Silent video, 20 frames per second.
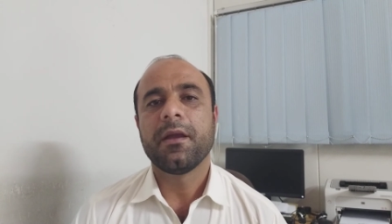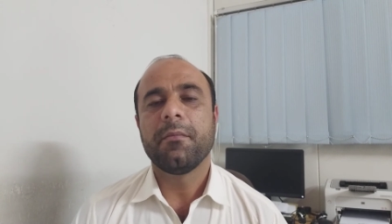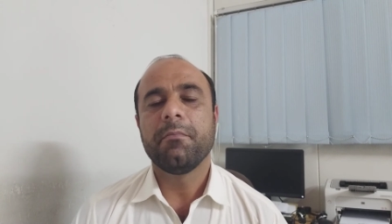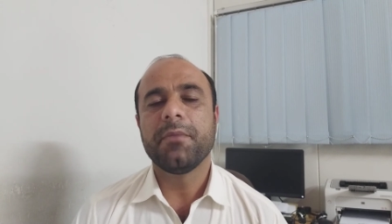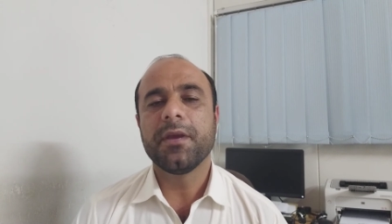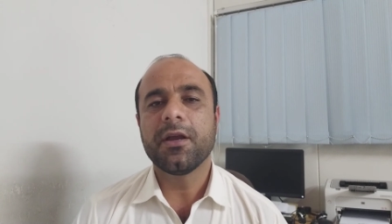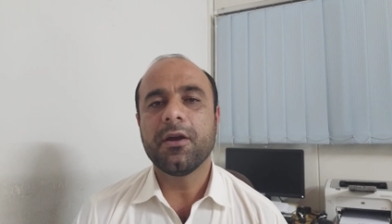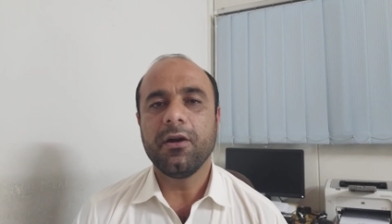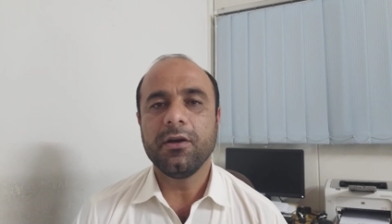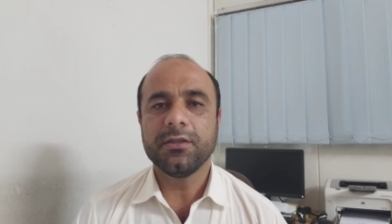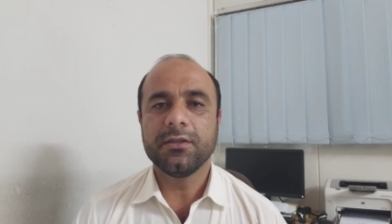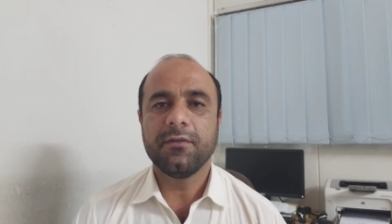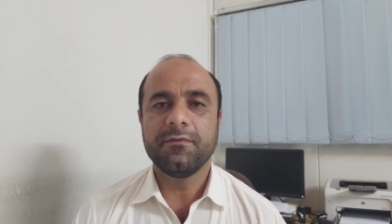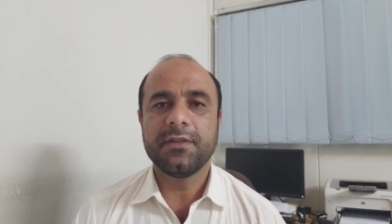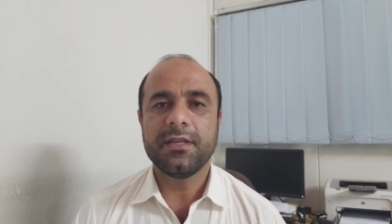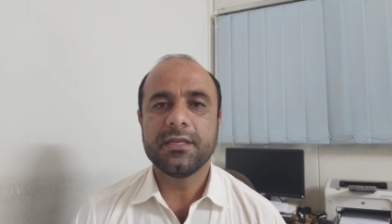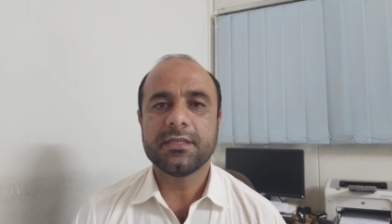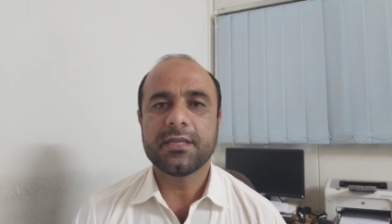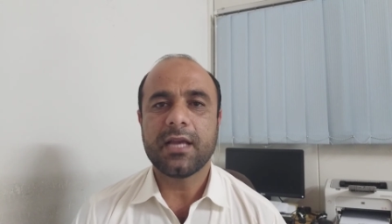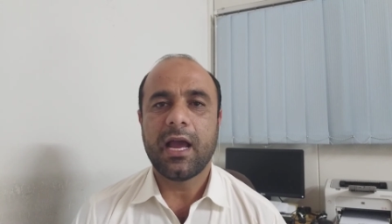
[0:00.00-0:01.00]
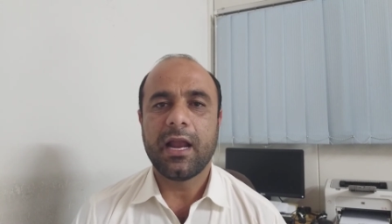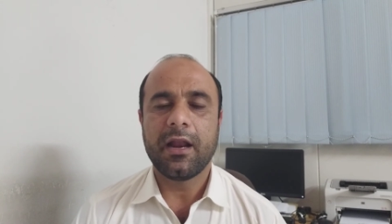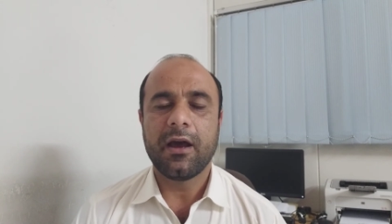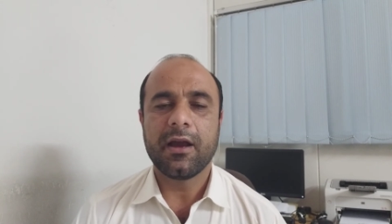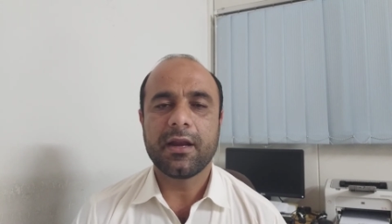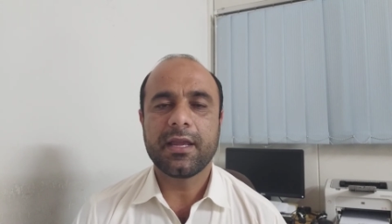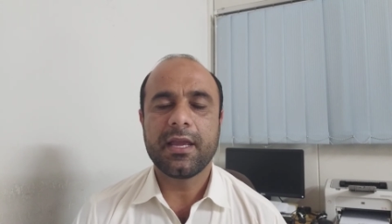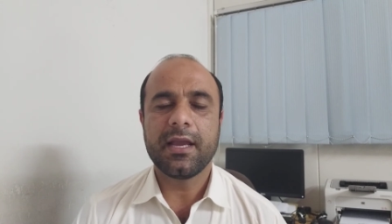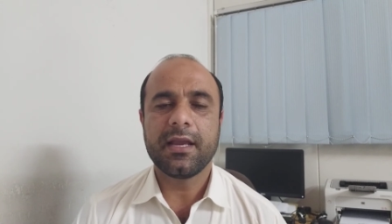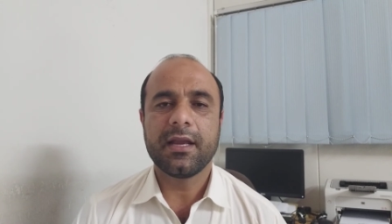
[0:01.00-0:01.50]
because of this
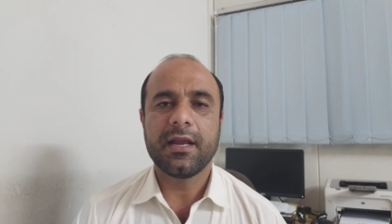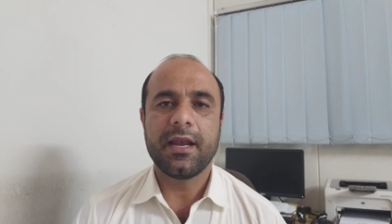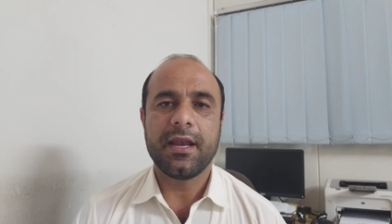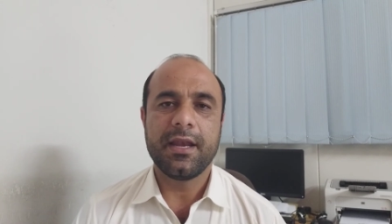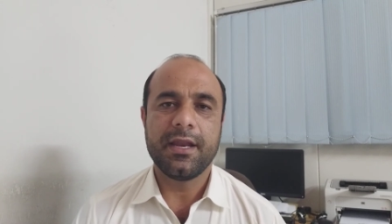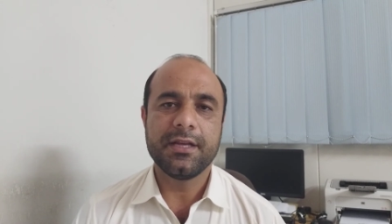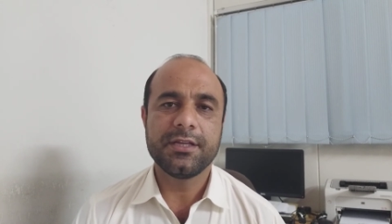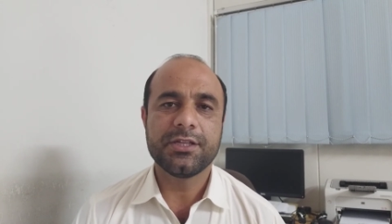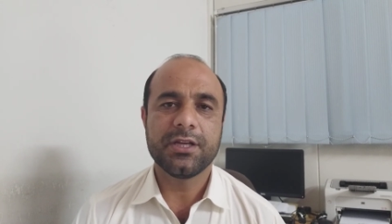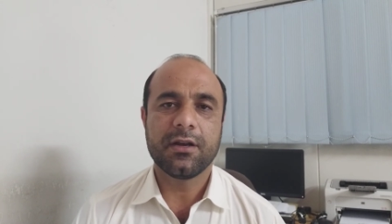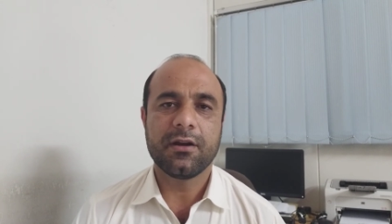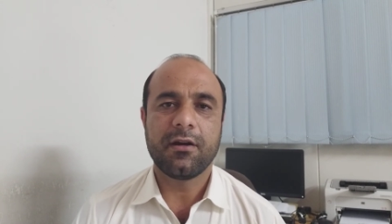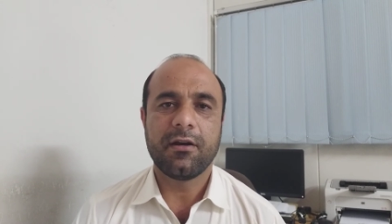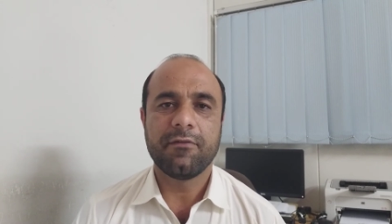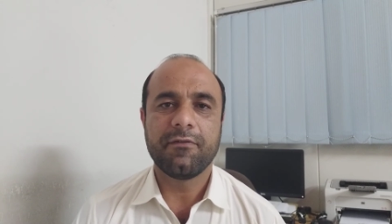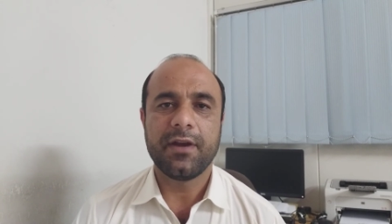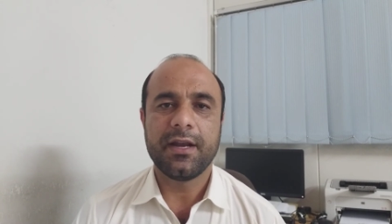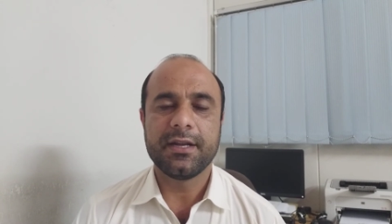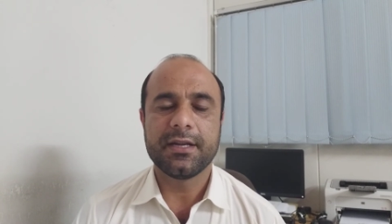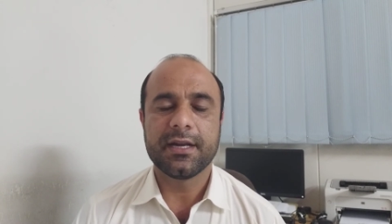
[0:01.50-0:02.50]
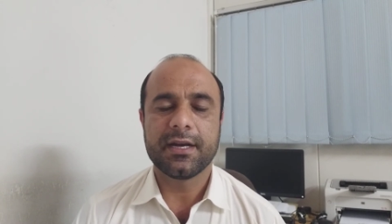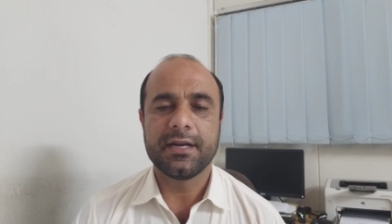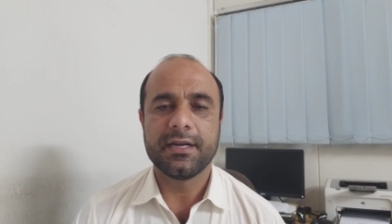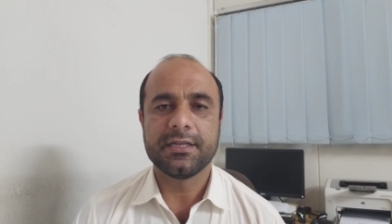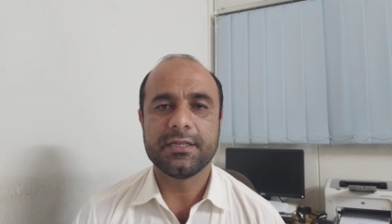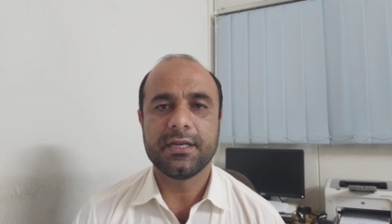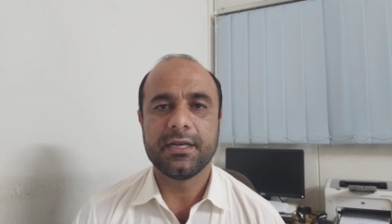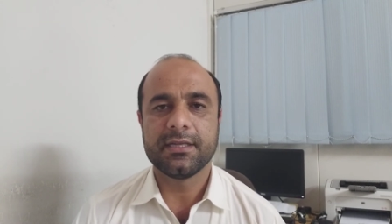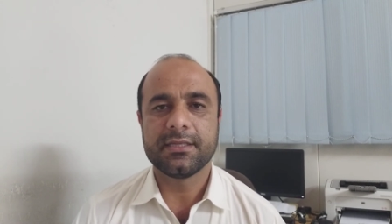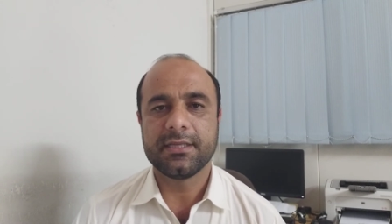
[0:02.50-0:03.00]
anarchic nature of
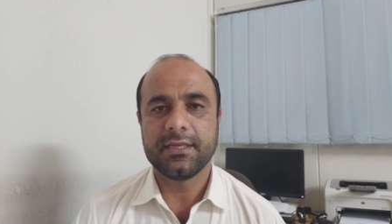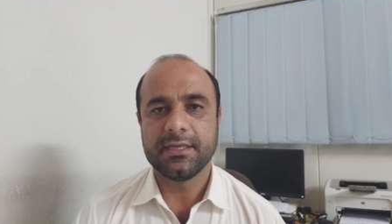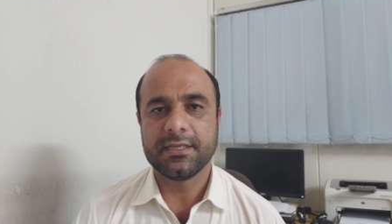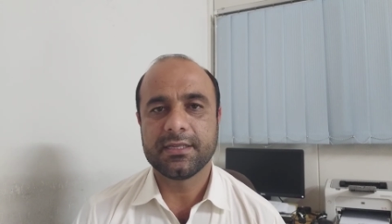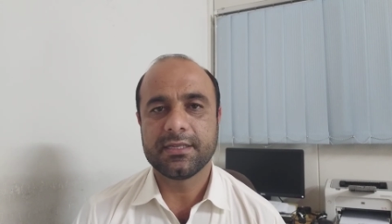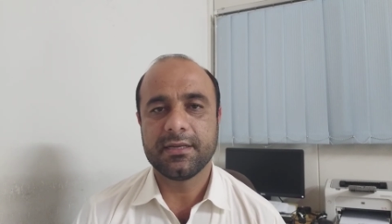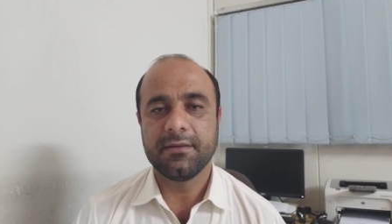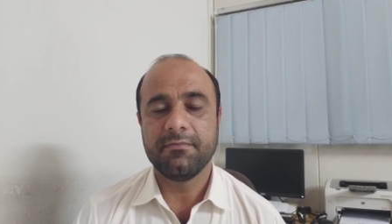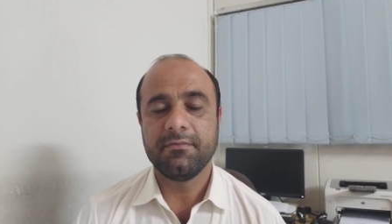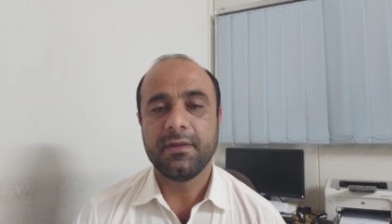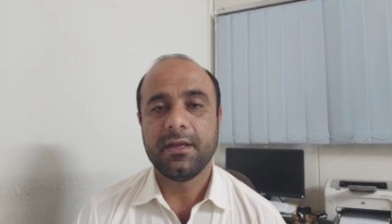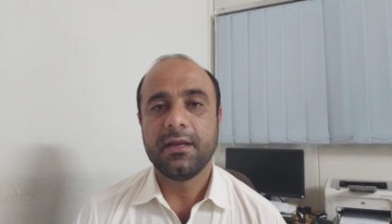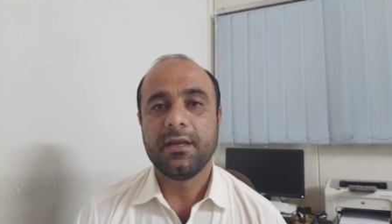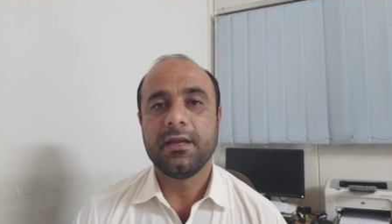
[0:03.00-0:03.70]
international system,